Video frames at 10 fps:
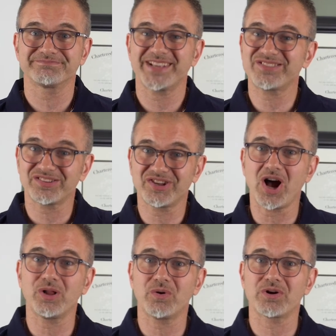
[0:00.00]
That's a
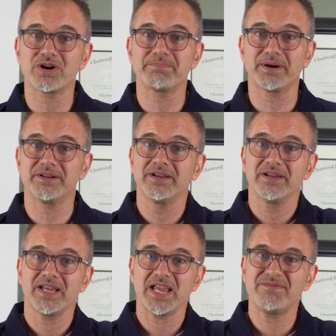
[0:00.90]
tall order, but
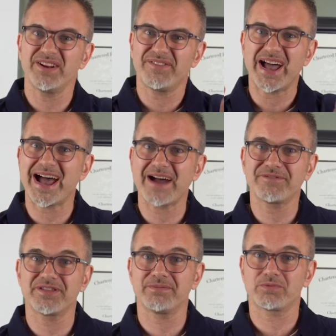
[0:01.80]
even if half
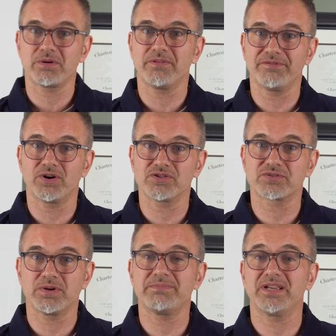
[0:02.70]
of them were reversed,
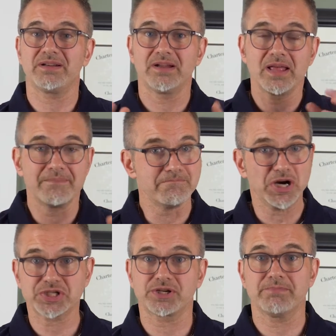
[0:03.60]
we'd be in
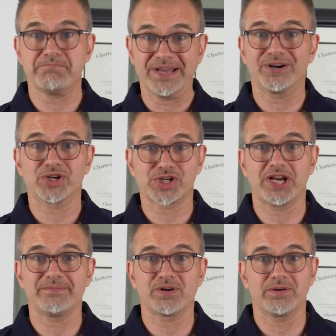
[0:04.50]
much better
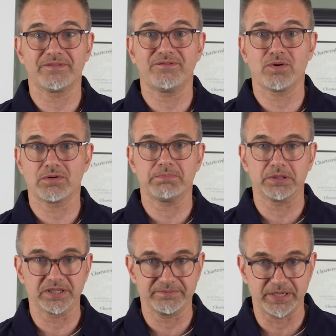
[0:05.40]
shape going forward,
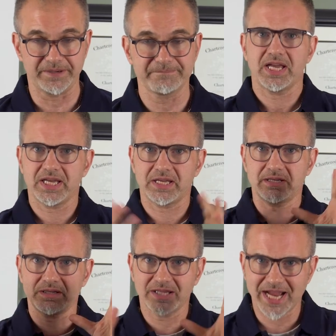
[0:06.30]
believe me.
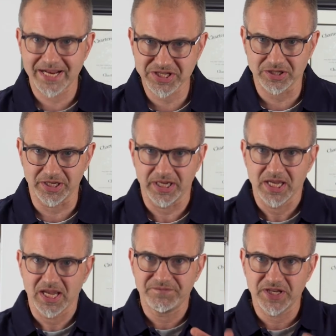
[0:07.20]
And lastly,
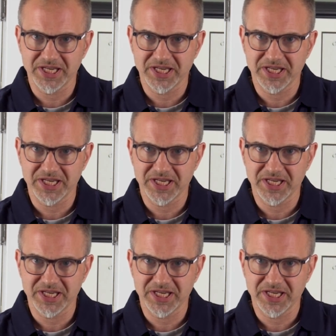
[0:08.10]
if you